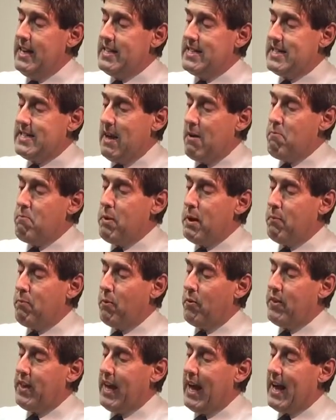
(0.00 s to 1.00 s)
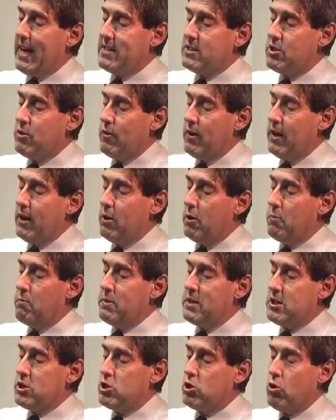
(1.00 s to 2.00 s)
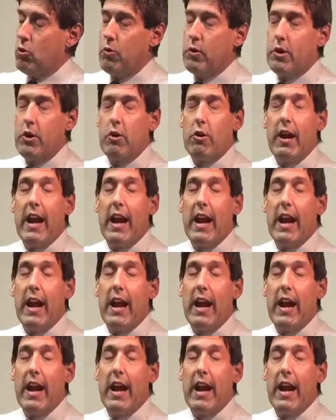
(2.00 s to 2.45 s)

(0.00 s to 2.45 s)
Some people, the eyes are a little bit shorter,